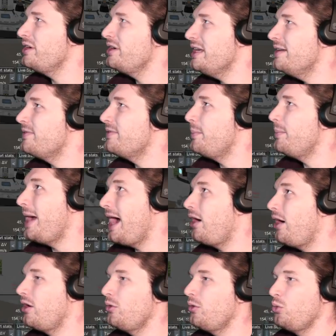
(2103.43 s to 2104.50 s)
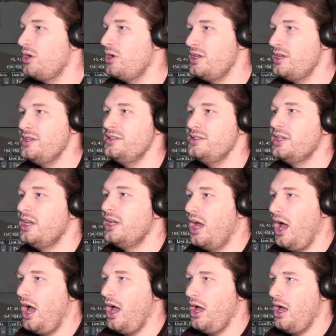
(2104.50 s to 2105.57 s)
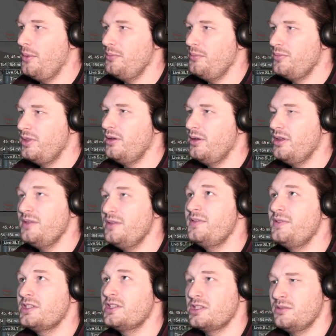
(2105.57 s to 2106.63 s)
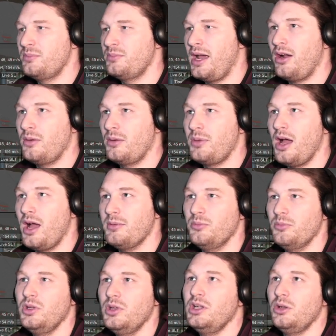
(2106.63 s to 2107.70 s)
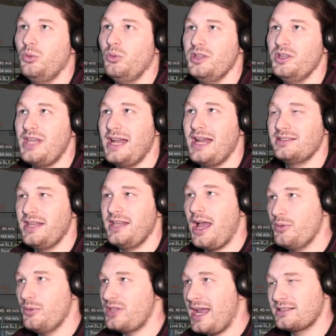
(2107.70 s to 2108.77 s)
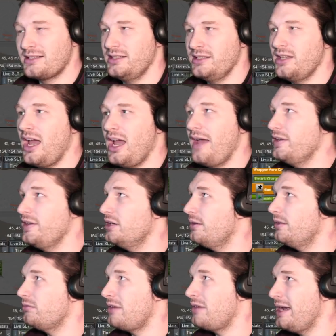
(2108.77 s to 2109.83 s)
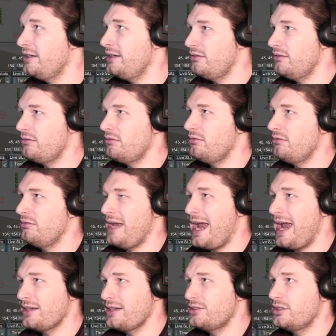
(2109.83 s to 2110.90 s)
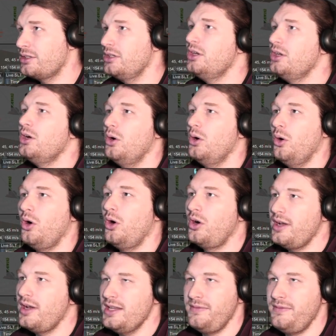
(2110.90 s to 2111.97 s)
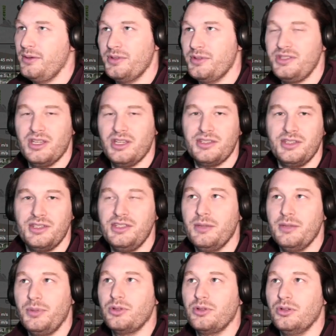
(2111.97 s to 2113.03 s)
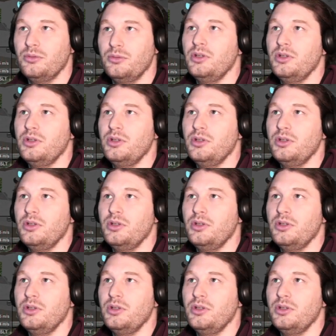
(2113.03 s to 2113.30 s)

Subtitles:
if the power was the inconsistent power problem was actually I was actually not having enough reactor, or if it was just the typical